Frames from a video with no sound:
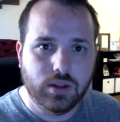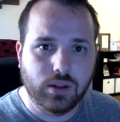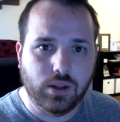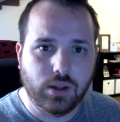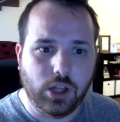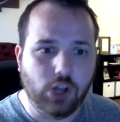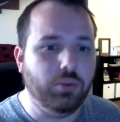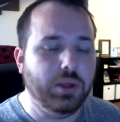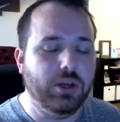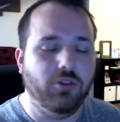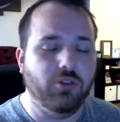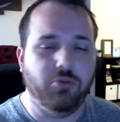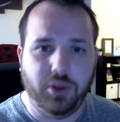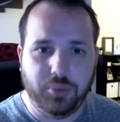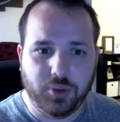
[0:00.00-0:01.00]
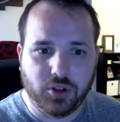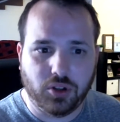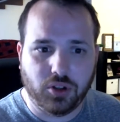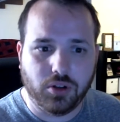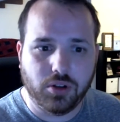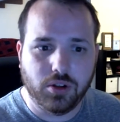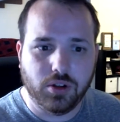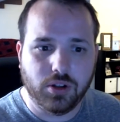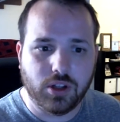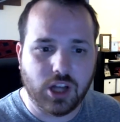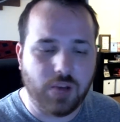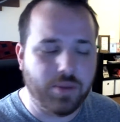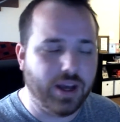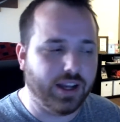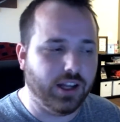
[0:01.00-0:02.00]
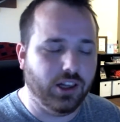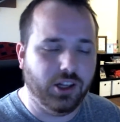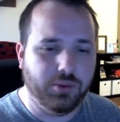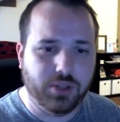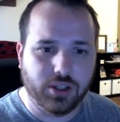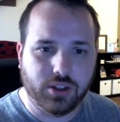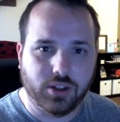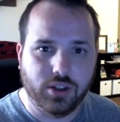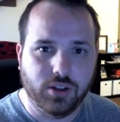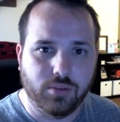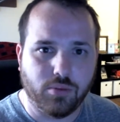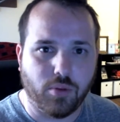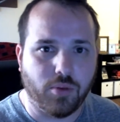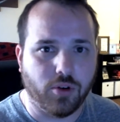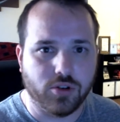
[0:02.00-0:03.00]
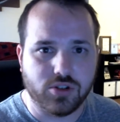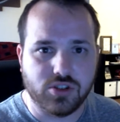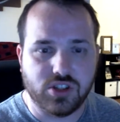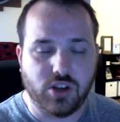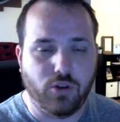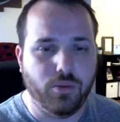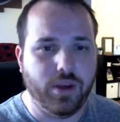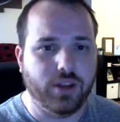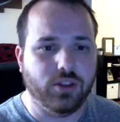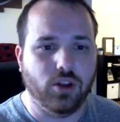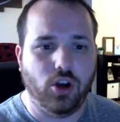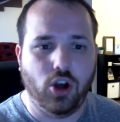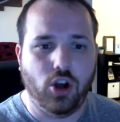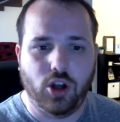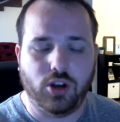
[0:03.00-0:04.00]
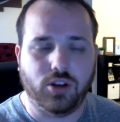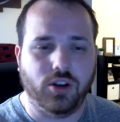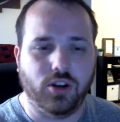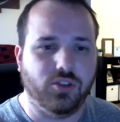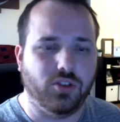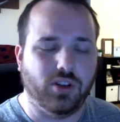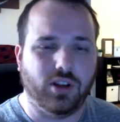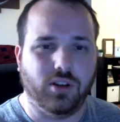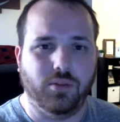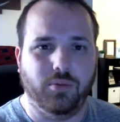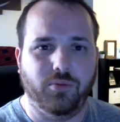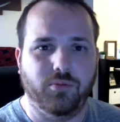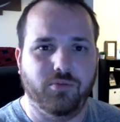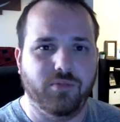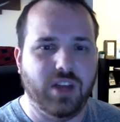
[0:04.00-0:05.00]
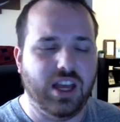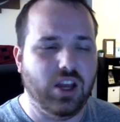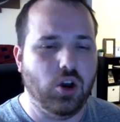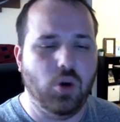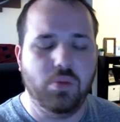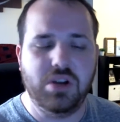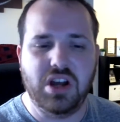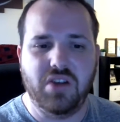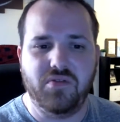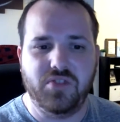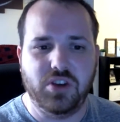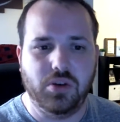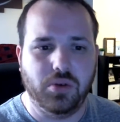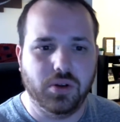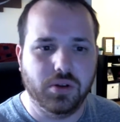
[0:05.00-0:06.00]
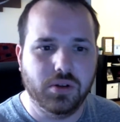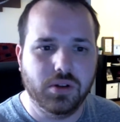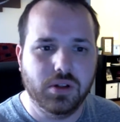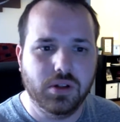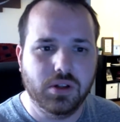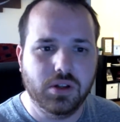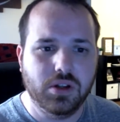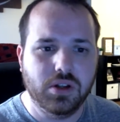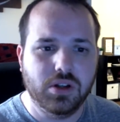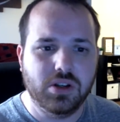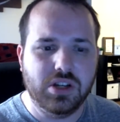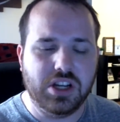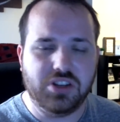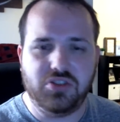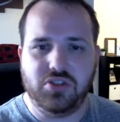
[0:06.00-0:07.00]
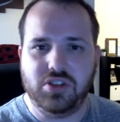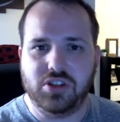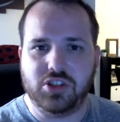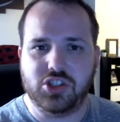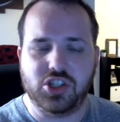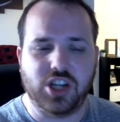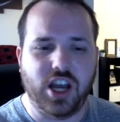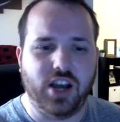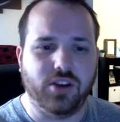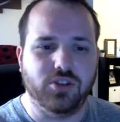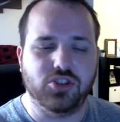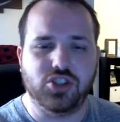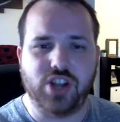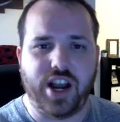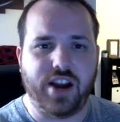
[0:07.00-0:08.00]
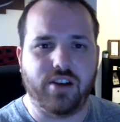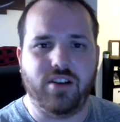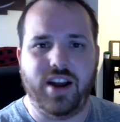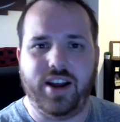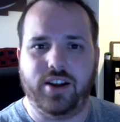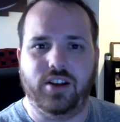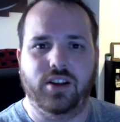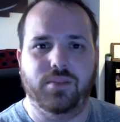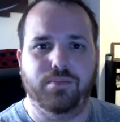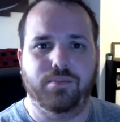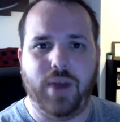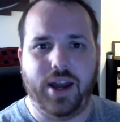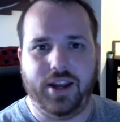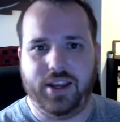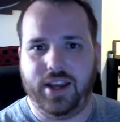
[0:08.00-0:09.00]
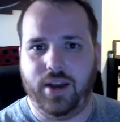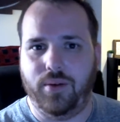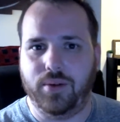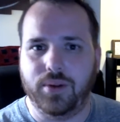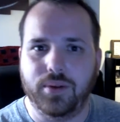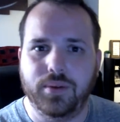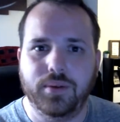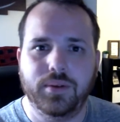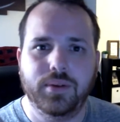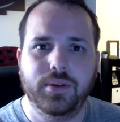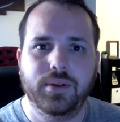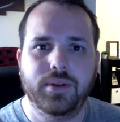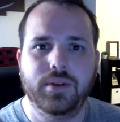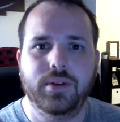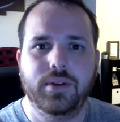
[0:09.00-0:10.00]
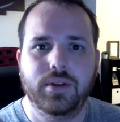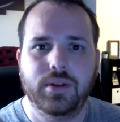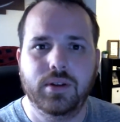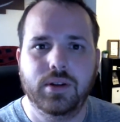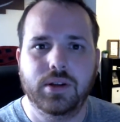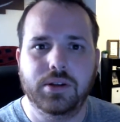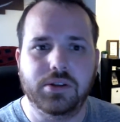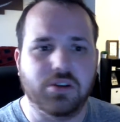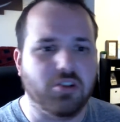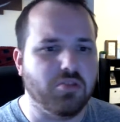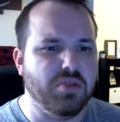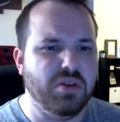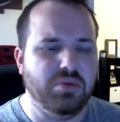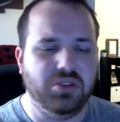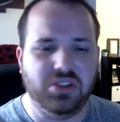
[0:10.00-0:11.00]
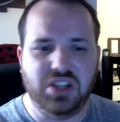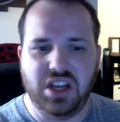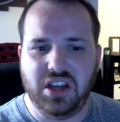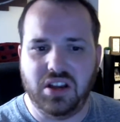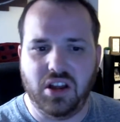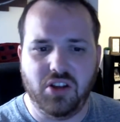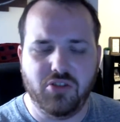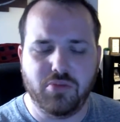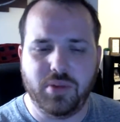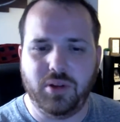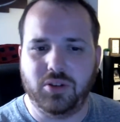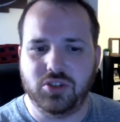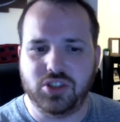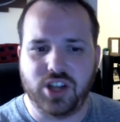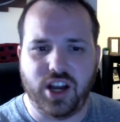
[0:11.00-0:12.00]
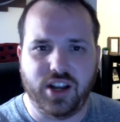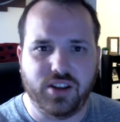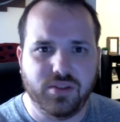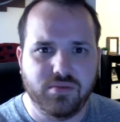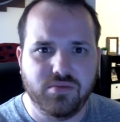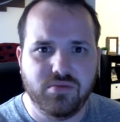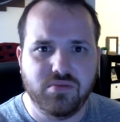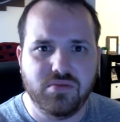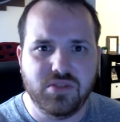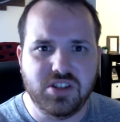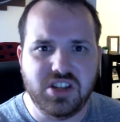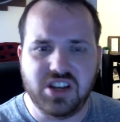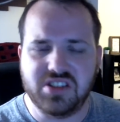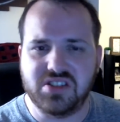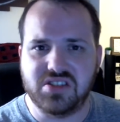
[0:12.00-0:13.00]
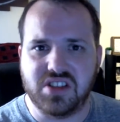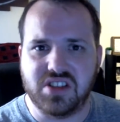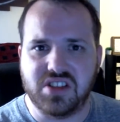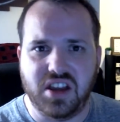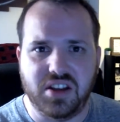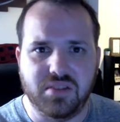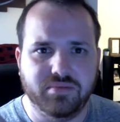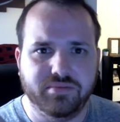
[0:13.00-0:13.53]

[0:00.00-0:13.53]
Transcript: it will be of biblical apocalyptic proportions that will make the Holocaust look like a hometown feud next to the Chicago Chirac body count. 100 people dead, 100 people shot, dozens dead.